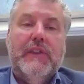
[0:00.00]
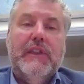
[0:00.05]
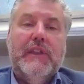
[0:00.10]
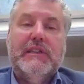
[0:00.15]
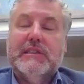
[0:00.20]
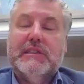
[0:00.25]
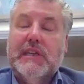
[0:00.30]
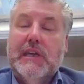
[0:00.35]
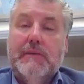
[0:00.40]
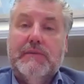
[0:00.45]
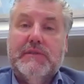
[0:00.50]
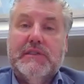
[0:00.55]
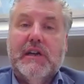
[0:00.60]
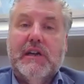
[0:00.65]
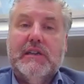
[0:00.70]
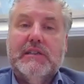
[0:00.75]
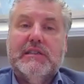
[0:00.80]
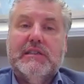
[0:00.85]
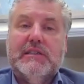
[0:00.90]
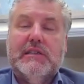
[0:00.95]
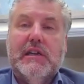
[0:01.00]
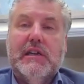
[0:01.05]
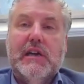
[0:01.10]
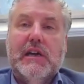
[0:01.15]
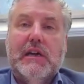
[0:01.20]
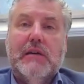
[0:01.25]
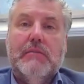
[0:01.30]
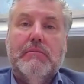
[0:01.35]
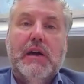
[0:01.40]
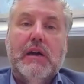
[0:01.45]
This gives us
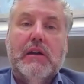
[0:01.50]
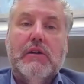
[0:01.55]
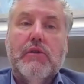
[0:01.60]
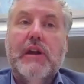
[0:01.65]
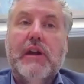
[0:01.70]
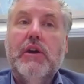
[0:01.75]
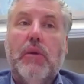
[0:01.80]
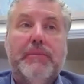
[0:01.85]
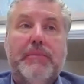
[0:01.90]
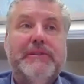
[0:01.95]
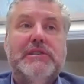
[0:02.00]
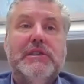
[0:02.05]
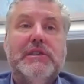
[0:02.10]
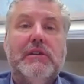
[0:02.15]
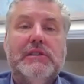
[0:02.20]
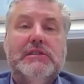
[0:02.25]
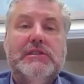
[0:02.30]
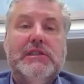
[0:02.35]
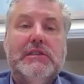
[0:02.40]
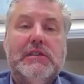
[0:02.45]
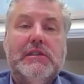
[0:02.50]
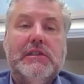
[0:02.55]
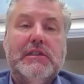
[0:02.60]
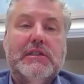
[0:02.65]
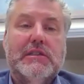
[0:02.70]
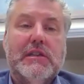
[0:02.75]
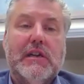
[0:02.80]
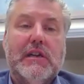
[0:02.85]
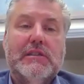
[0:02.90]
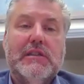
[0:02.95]
a great opportunity to
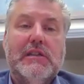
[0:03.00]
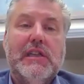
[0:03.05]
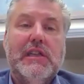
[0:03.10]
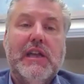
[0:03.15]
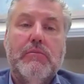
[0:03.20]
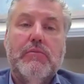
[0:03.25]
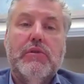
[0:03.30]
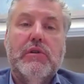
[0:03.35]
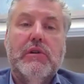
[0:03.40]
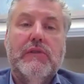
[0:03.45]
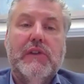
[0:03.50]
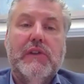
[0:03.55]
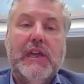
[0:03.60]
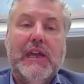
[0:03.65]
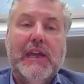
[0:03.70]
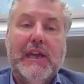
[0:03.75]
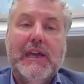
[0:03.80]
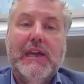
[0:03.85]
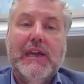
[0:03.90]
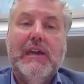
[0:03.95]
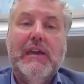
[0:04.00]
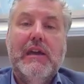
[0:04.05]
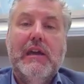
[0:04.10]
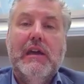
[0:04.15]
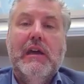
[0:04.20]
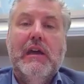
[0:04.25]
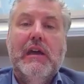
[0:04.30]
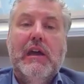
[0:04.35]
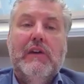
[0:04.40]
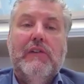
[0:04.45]
discuss a number of key
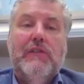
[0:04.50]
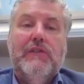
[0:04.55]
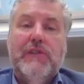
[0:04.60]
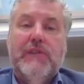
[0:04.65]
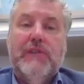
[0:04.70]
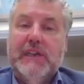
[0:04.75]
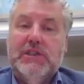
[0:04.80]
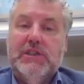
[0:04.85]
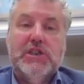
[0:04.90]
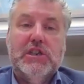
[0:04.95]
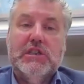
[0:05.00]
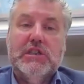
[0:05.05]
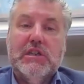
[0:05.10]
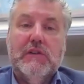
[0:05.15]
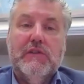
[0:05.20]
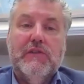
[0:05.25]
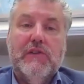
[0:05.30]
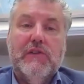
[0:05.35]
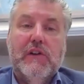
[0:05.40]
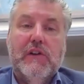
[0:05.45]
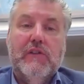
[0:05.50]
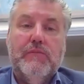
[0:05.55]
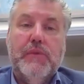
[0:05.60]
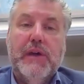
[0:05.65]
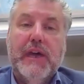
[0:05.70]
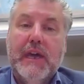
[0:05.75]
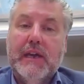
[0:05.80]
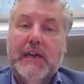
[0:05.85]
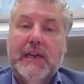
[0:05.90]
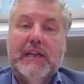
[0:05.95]
features of
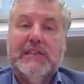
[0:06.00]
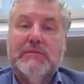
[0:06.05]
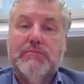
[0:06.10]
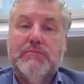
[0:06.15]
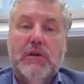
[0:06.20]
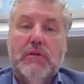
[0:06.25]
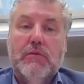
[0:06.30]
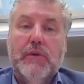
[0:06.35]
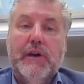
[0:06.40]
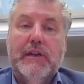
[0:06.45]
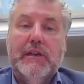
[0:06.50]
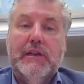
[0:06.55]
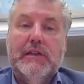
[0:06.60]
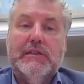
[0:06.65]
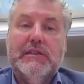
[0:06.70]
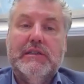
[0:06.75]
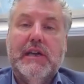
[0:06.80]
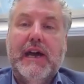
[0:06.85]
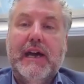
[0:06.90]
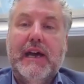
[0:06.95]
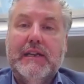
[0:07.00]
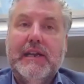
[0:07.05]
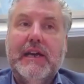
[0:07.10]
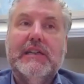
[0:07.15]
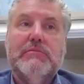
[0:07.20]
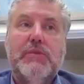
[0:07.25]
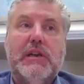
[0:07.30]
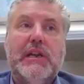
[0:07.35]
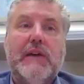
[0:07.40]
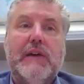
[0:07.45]
being an expert witness and
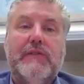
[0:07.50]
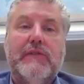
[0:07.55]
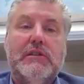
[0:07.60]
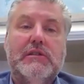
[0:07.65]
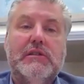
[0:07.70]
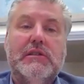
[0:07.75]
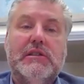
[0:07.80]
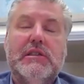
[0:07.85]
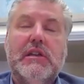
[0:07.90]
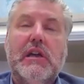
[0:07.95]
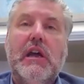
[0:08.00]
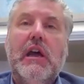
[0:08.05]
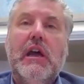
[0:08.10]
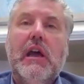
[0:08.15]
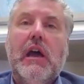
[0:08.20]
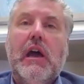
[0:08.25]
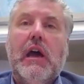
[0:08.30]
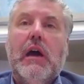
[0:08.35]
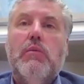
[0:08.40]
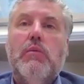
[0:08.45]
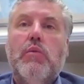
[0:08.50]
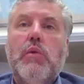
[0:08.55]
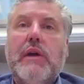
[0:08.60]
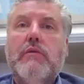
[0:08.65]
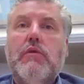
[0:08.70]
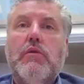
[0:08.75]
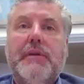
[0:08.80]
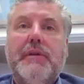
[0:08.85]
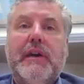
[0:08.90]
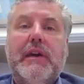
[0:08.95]
expert evidence. And we
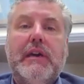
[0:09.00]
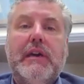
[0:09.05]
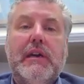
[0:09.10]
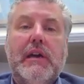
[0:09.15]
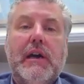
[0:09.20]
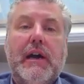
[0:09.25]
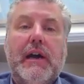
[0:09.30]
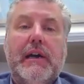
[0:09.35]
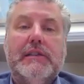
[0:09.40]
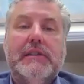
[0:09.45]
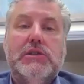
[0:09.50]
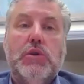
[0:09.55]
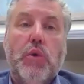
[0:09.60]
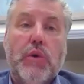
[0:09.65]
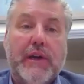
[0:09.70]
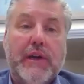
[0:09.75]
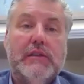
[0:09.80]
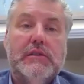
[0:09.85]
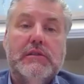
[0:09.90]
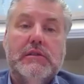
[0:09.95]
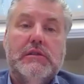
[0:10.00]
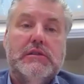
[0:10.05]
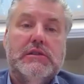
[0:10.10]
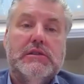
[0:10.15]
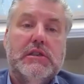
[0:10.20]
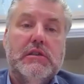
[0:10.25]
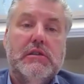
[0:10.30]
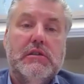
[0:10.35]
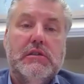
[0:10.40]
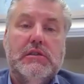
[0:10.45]
will be talking
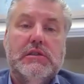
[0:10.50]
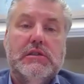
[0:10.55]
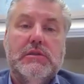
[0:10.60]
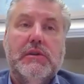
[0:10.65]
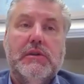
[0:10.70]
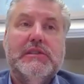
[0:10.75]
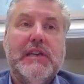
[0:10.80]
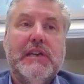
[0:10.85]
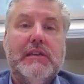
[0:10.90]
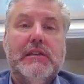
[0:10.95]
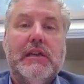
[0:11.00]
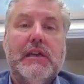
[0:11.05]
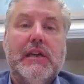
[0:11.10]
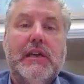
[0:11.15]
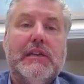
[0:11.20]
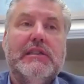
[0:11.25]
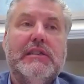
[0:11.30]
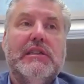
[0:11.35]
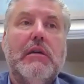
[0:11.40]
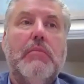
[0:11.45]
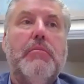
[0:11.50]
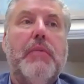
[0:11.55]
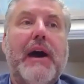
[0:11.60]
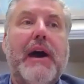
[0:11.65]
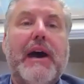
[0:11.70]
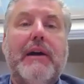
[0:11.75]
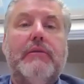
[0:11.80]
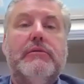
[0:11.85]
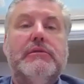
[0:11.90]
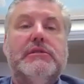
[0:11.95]
to attendees
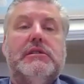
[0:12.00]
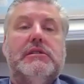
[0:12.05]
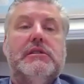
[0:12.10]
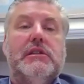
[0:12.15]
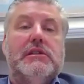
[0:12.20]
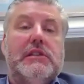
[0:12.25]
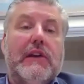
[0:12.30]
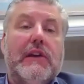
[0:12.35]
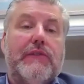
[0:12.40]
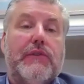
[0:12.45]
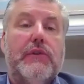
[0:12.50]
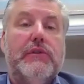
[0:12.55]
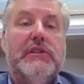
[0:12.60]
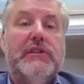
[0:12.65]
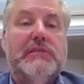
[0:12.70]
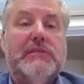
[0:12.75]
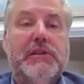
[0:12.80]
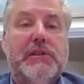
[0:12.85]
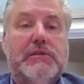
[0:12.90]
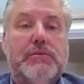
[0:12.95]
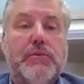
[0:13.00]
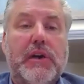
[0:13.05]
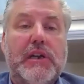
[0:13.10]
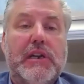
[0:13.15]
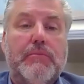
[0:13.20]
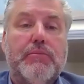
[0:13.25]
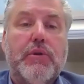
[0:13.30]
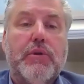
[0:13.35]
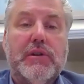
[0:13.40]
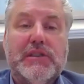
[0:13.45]
about the difference between
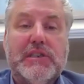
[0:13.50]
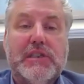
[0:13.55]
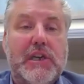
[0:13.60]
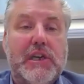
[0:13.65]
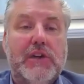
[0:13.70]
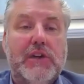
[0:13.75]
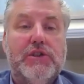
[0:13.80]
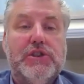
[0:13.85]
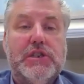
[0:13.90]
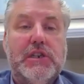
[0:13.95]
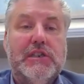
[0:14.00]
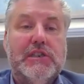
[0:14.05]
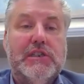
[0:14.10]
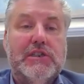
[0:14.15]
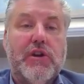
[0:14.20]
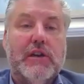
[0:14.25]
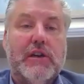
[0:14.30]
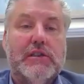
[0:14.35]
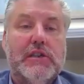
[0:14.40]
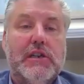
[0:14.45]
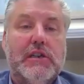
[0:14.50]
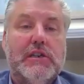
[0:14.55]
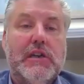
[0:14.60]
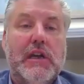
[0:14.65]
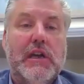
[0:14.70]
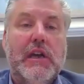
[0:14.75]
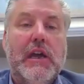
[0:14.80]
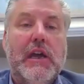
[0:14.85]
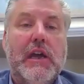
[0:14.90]
a prosecution instructed